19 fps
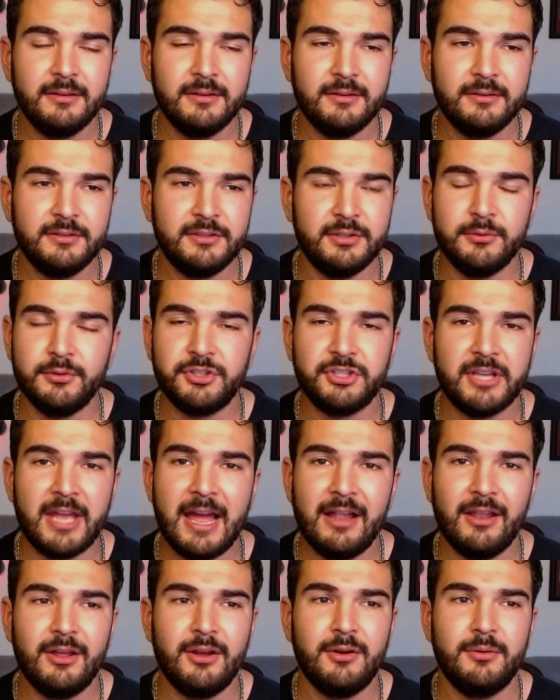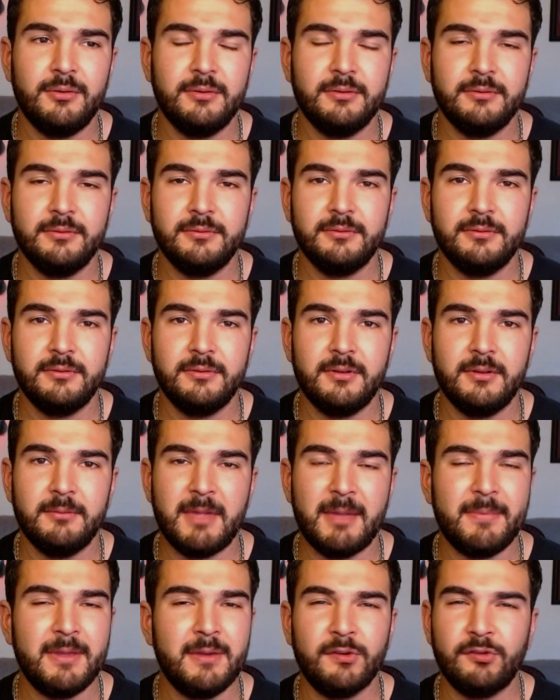Too shallow.
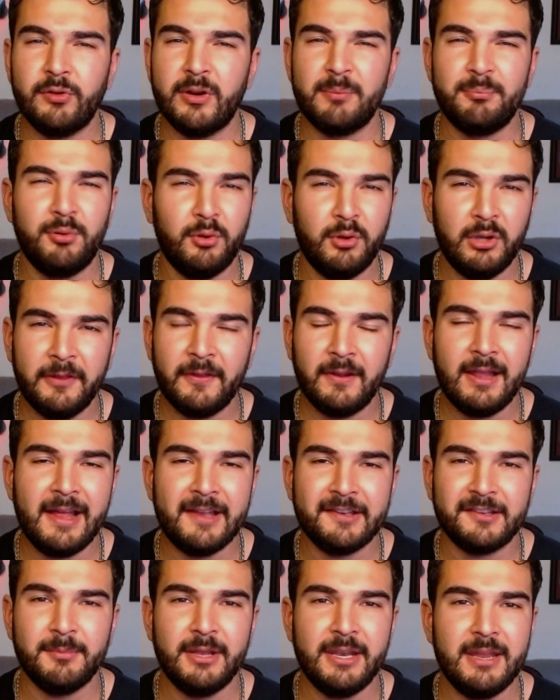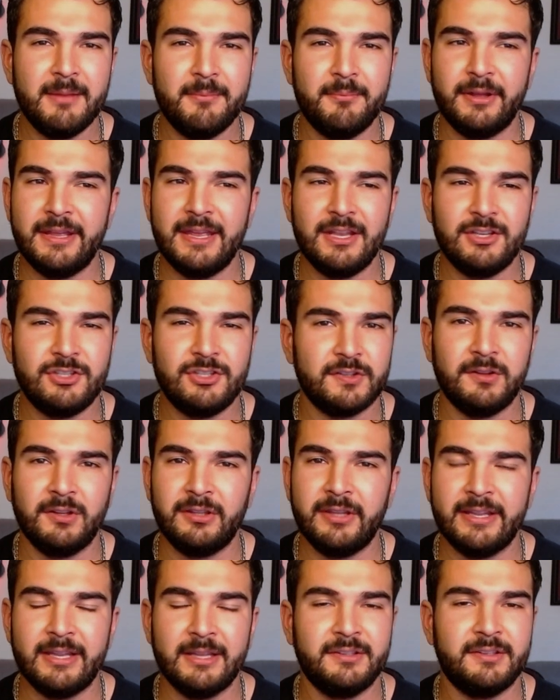Maybe he was trying to pull it at the last minute, but it just looked
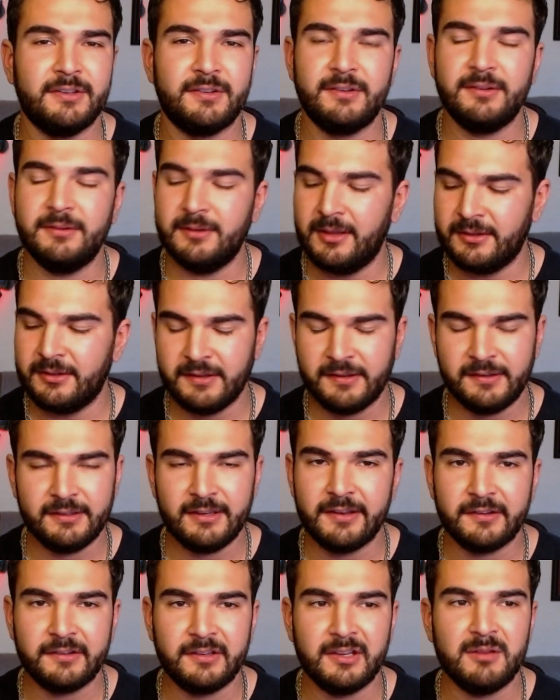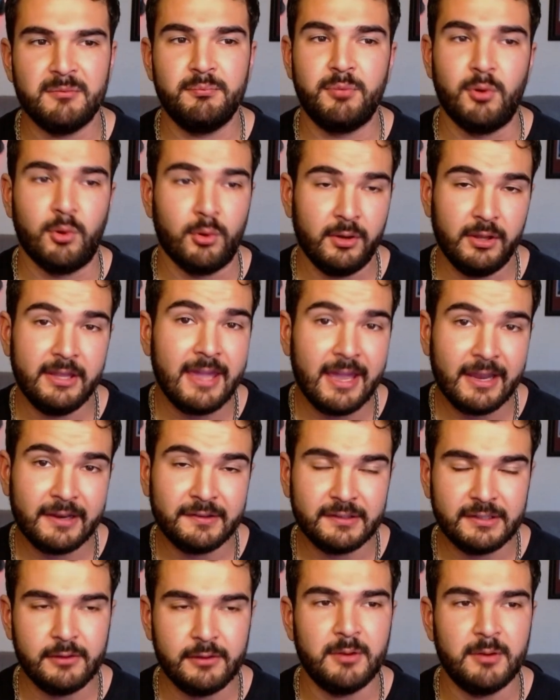like a disgusting, poorly
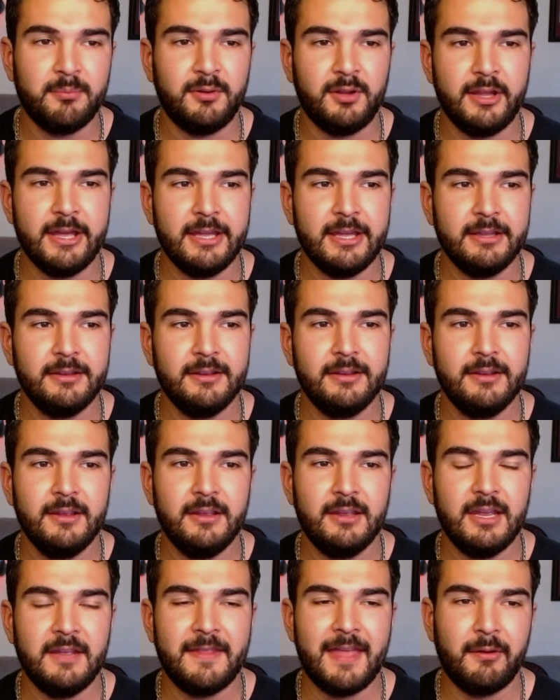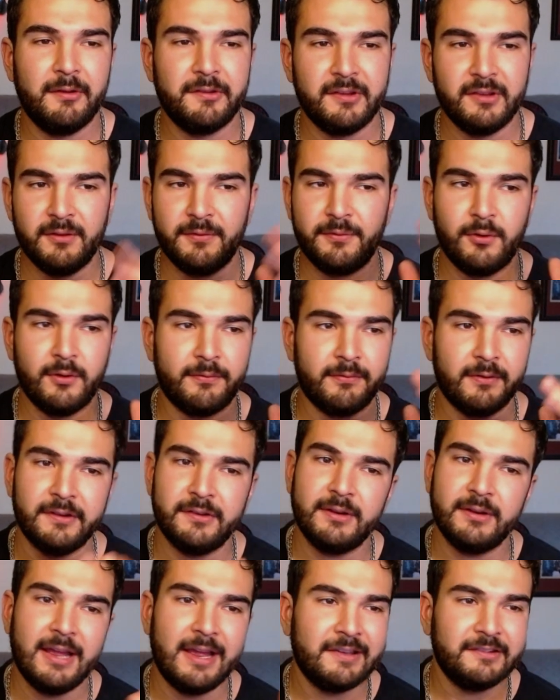executed play, and that one's in the forefront. So,
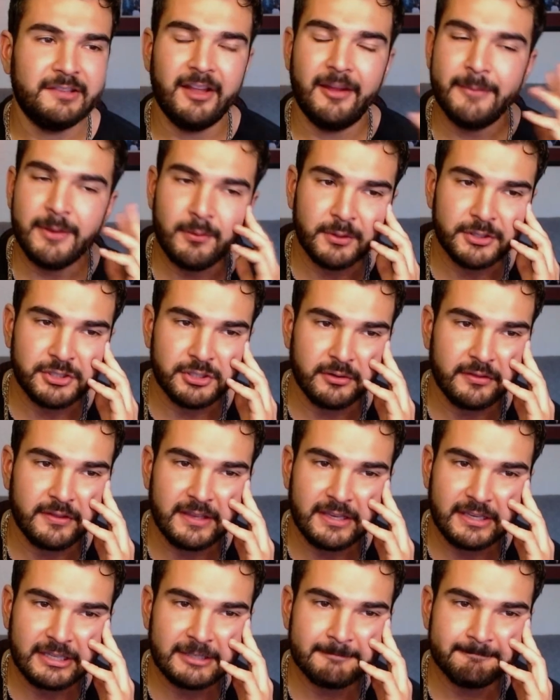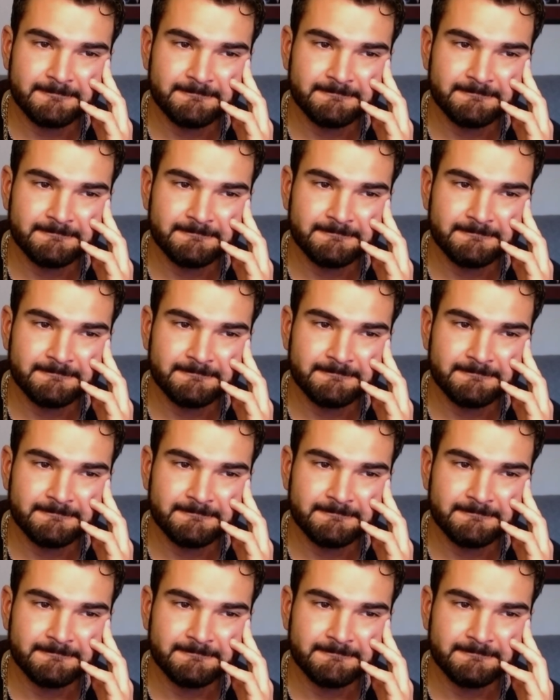guys, tell me what you're thinking.